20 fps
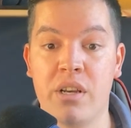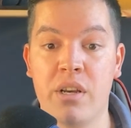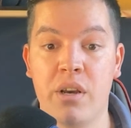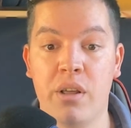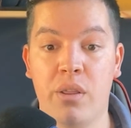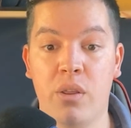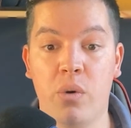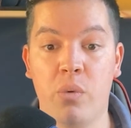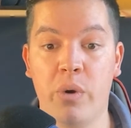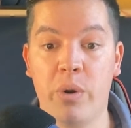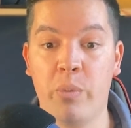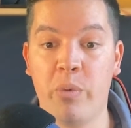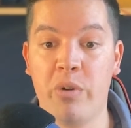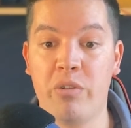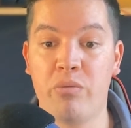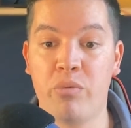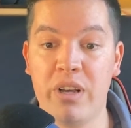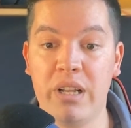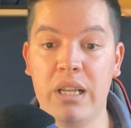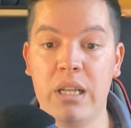though when we
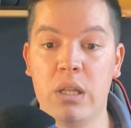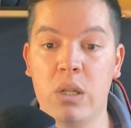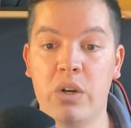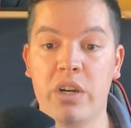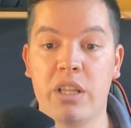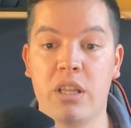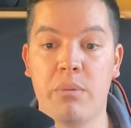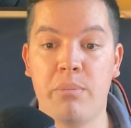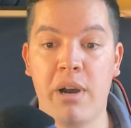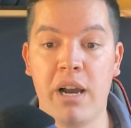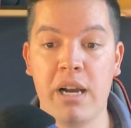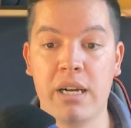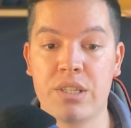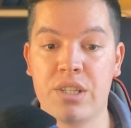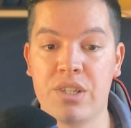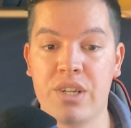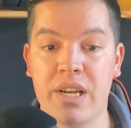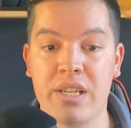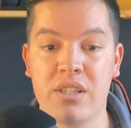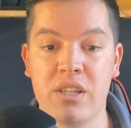really look at the market
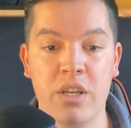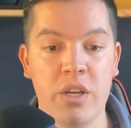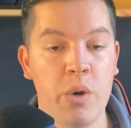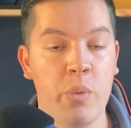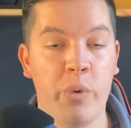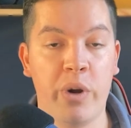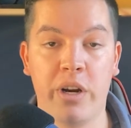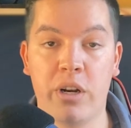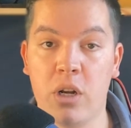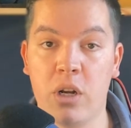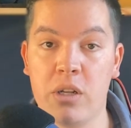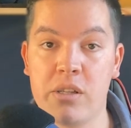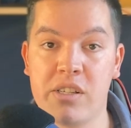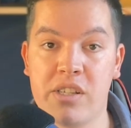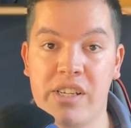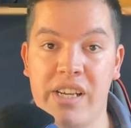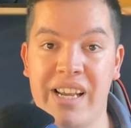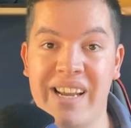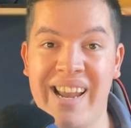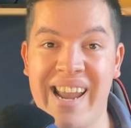stats, we are not
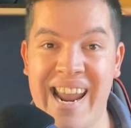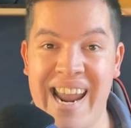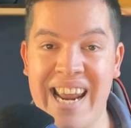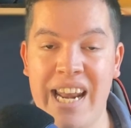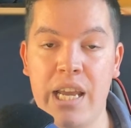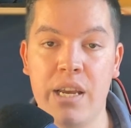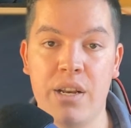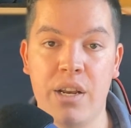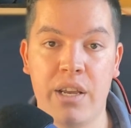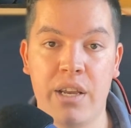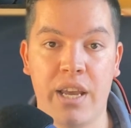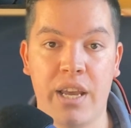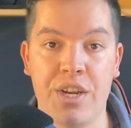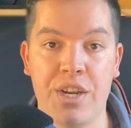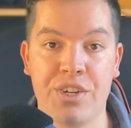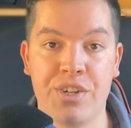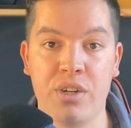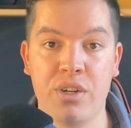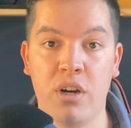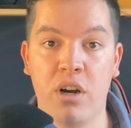seeing any
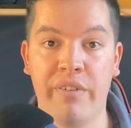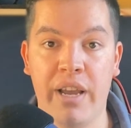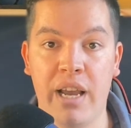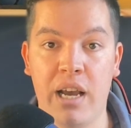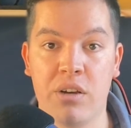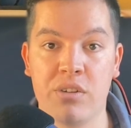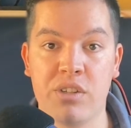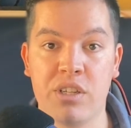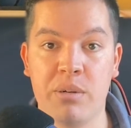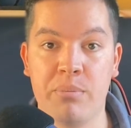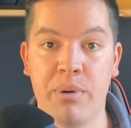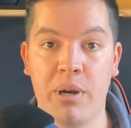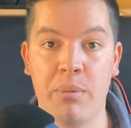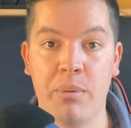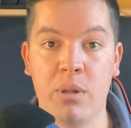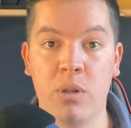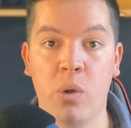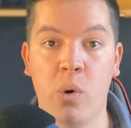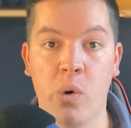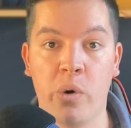indication of a housing
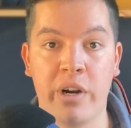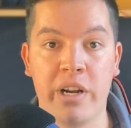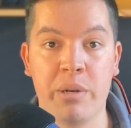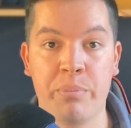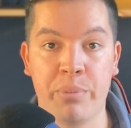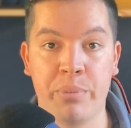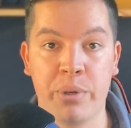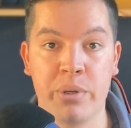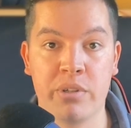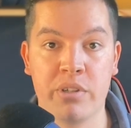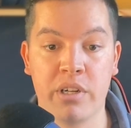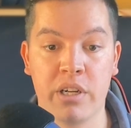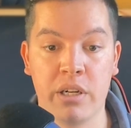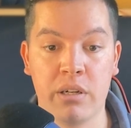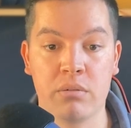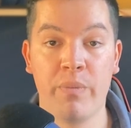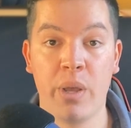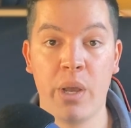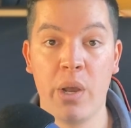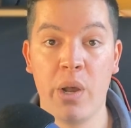bubble or it bursting.
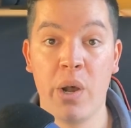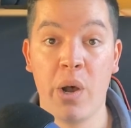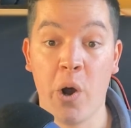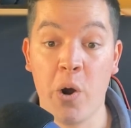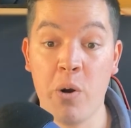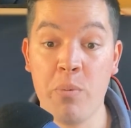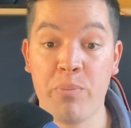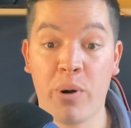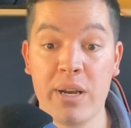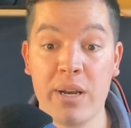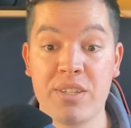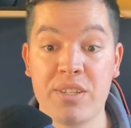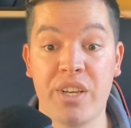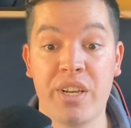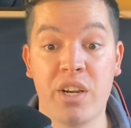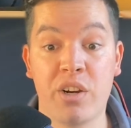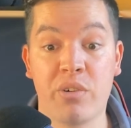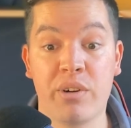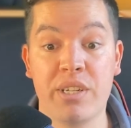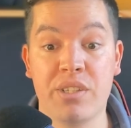Home price
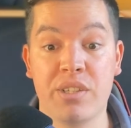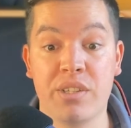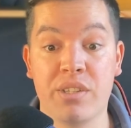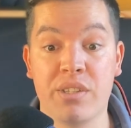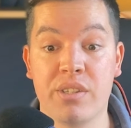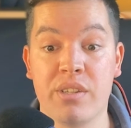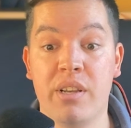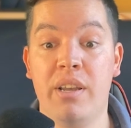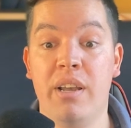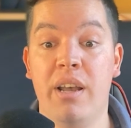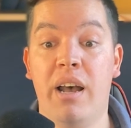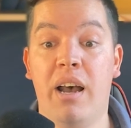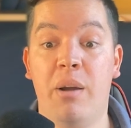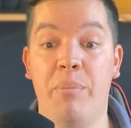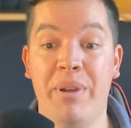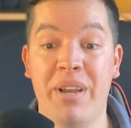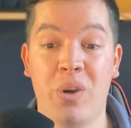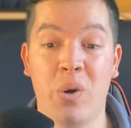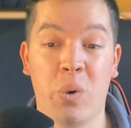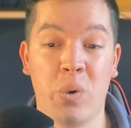increases are
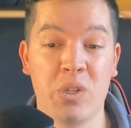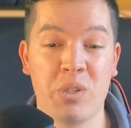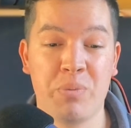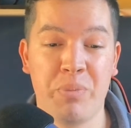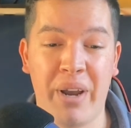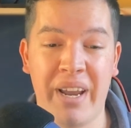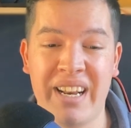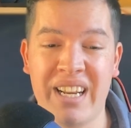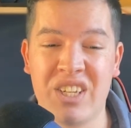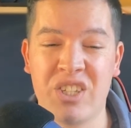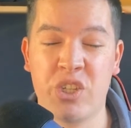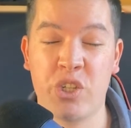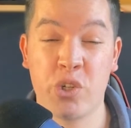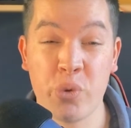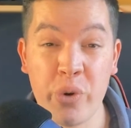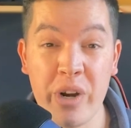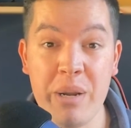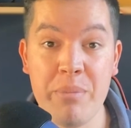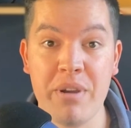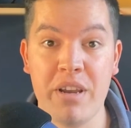being caused by an
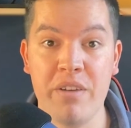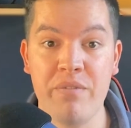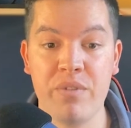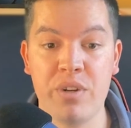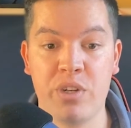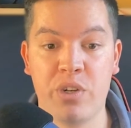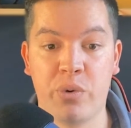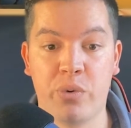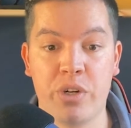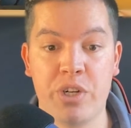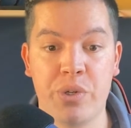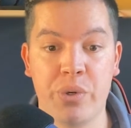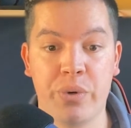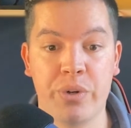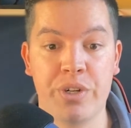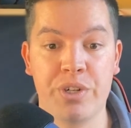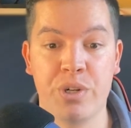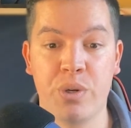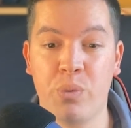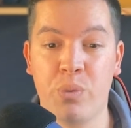extreme inventory
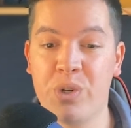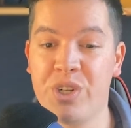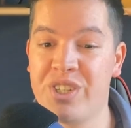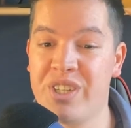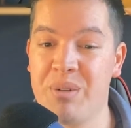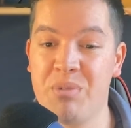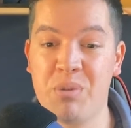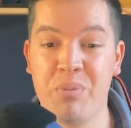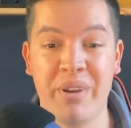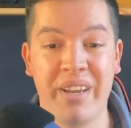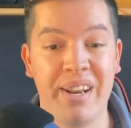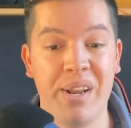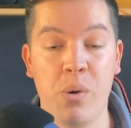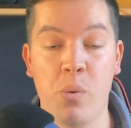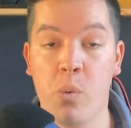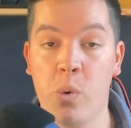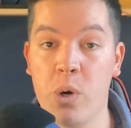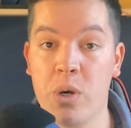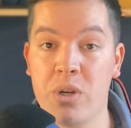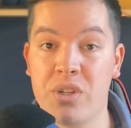shortage, which seems to be getting
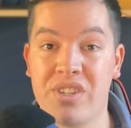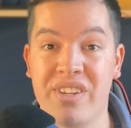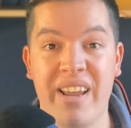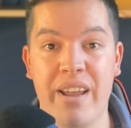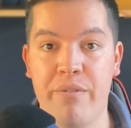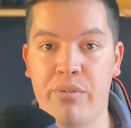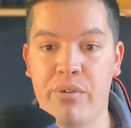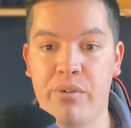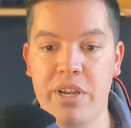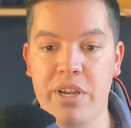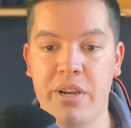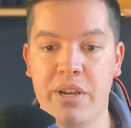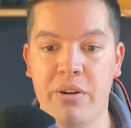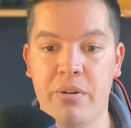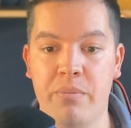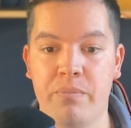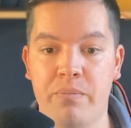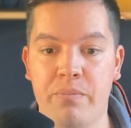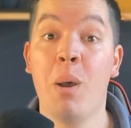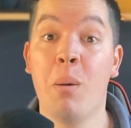worse every year.
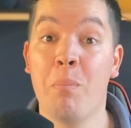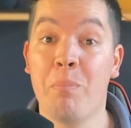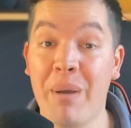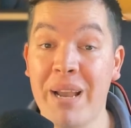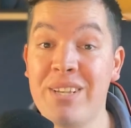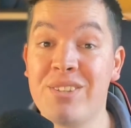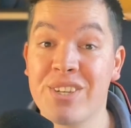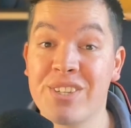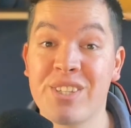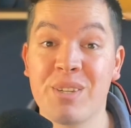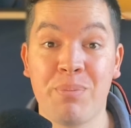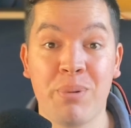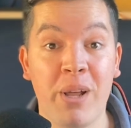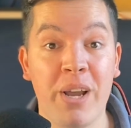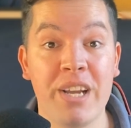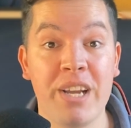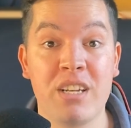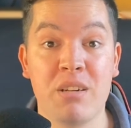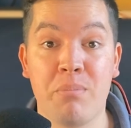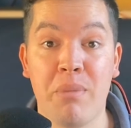Basic supply
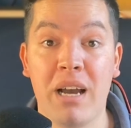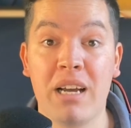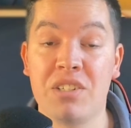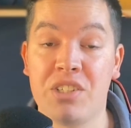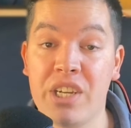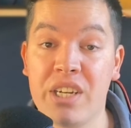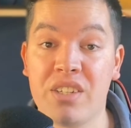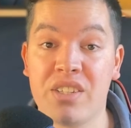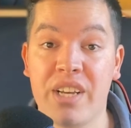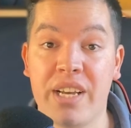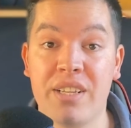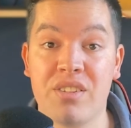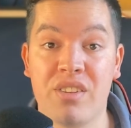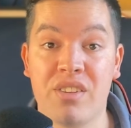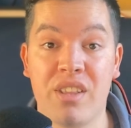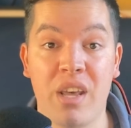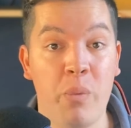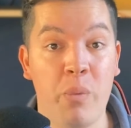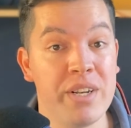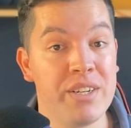and demand dictates
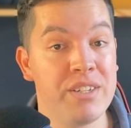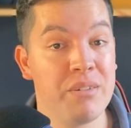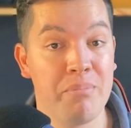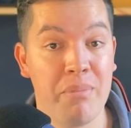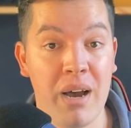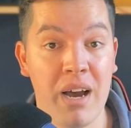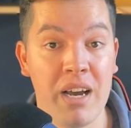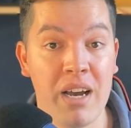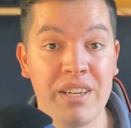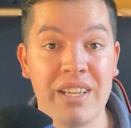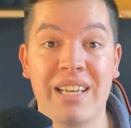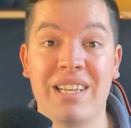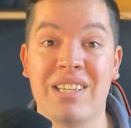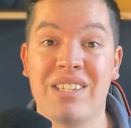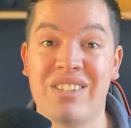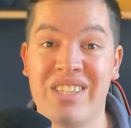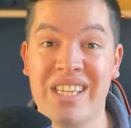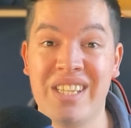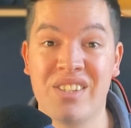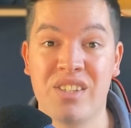that when demand
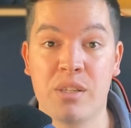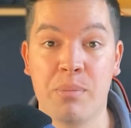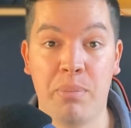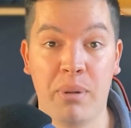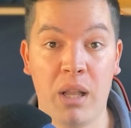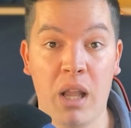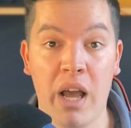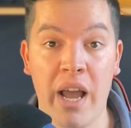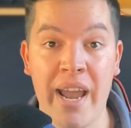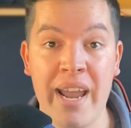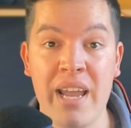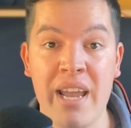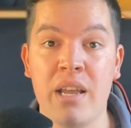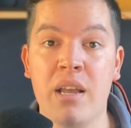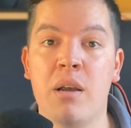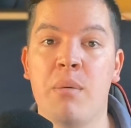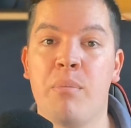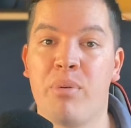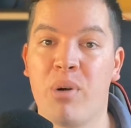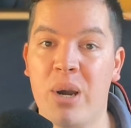exceeds supply,
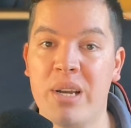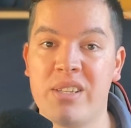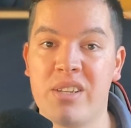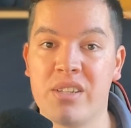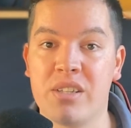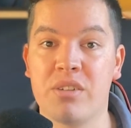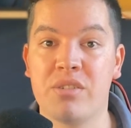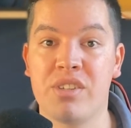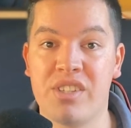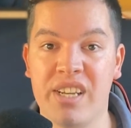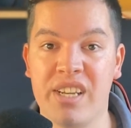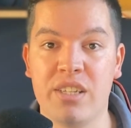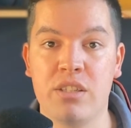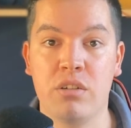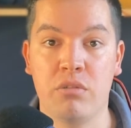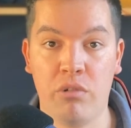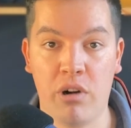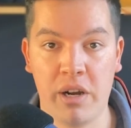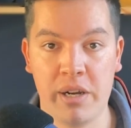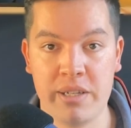prices are set to
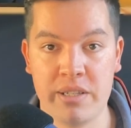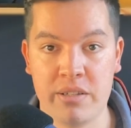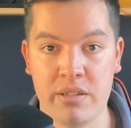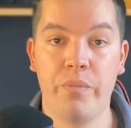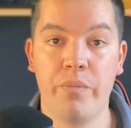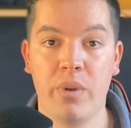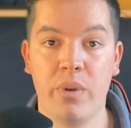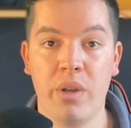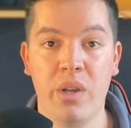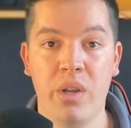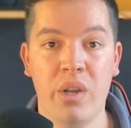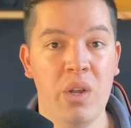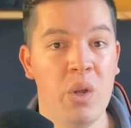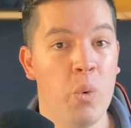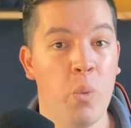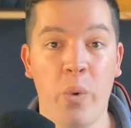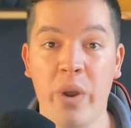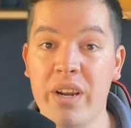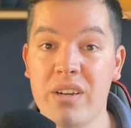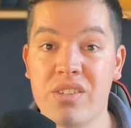rise.
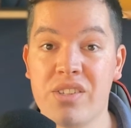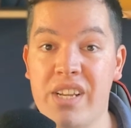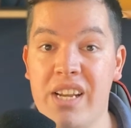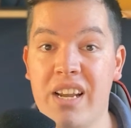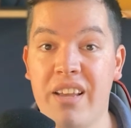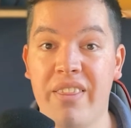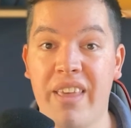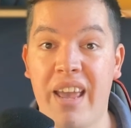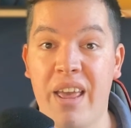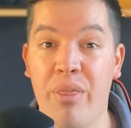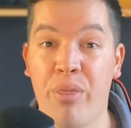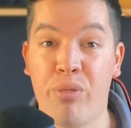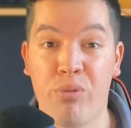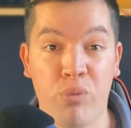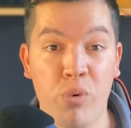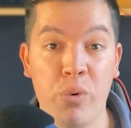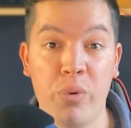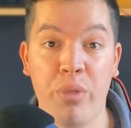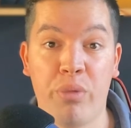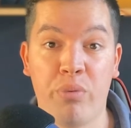We are seeing that
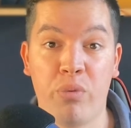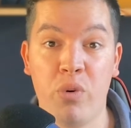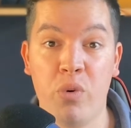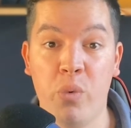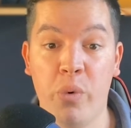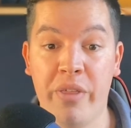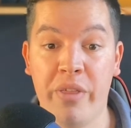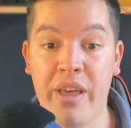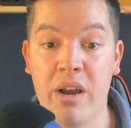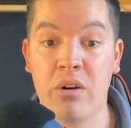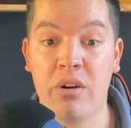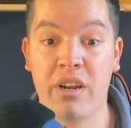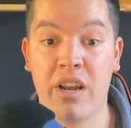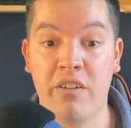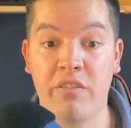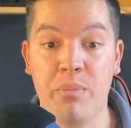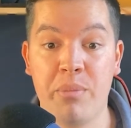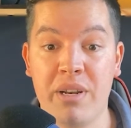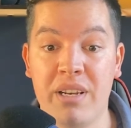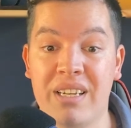through and through with our
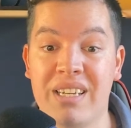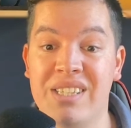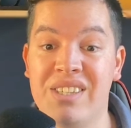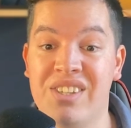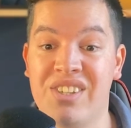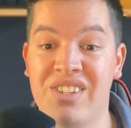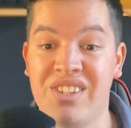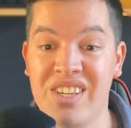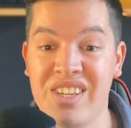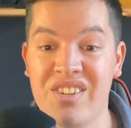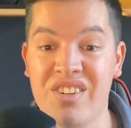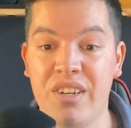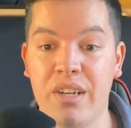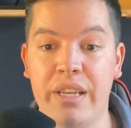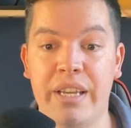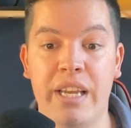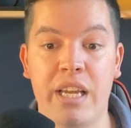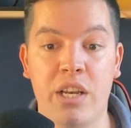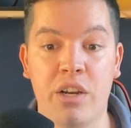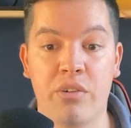government
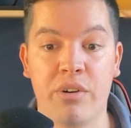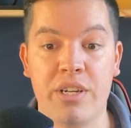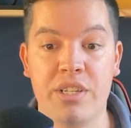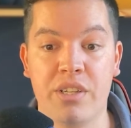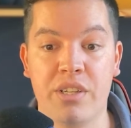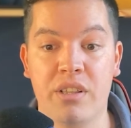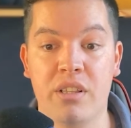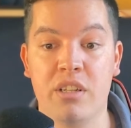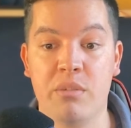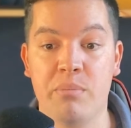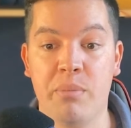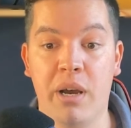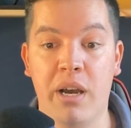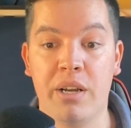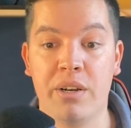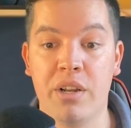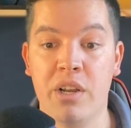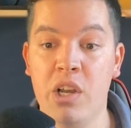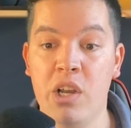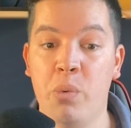consistently increasing the demand
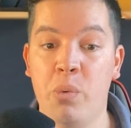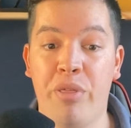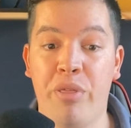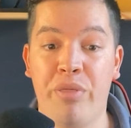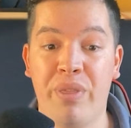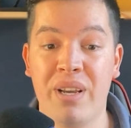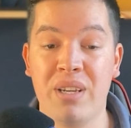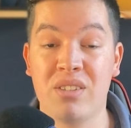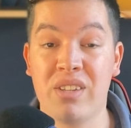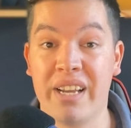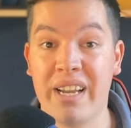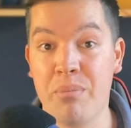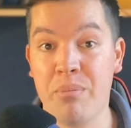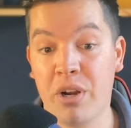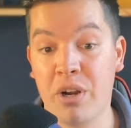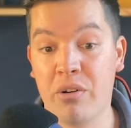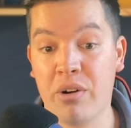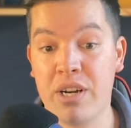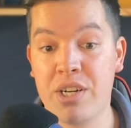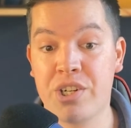with things like
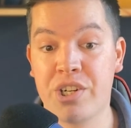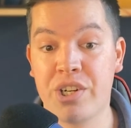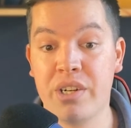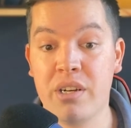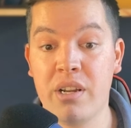immigration